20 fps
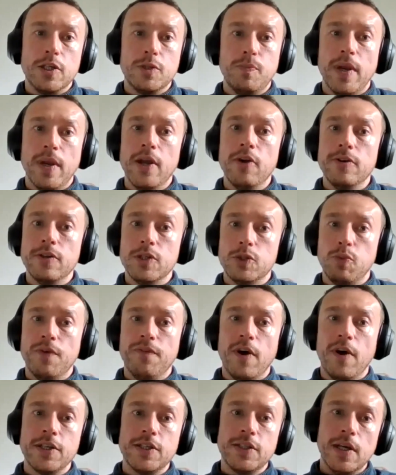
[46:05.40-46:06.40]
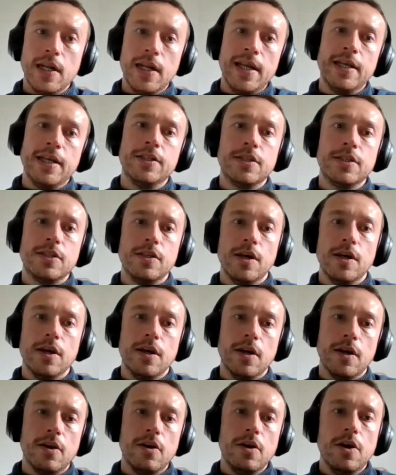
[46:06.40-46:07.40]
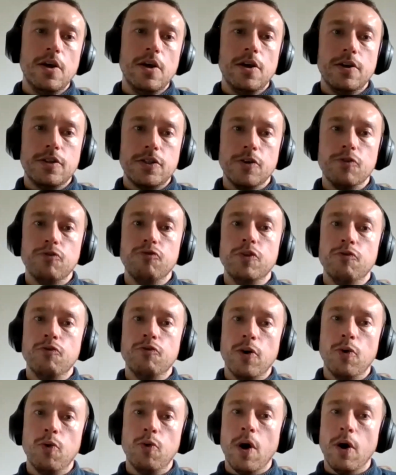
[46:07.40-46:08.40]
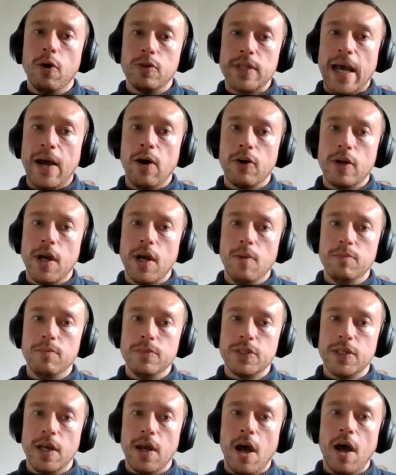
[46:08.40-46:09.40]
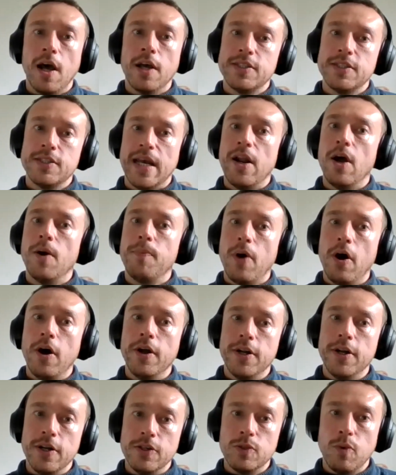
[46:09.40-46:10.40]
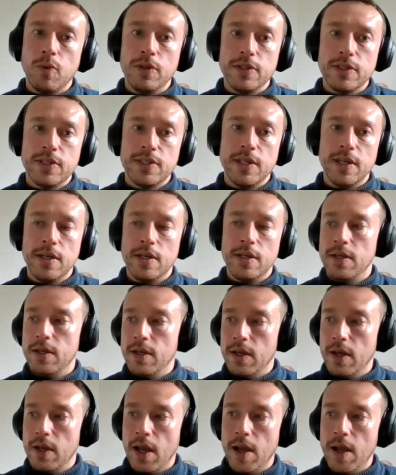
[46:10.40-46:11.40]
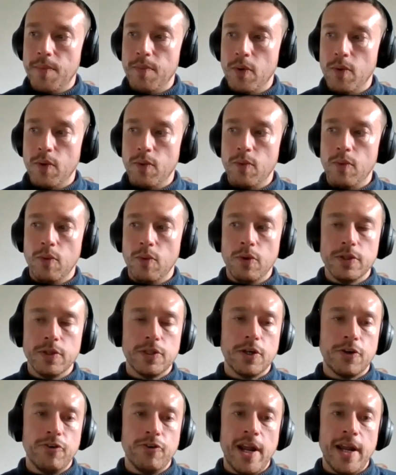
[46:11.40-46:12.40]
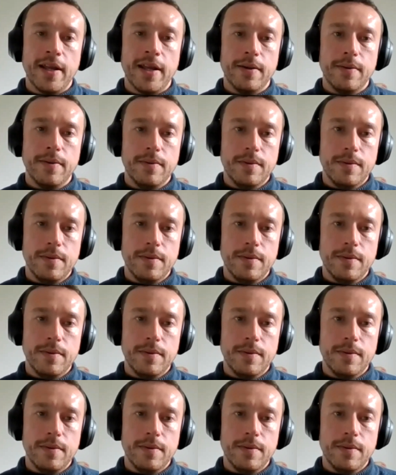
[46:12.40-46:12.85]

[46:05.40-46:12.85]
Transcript: experience with us that leads to the real-world outcomes that us and our partners want to create.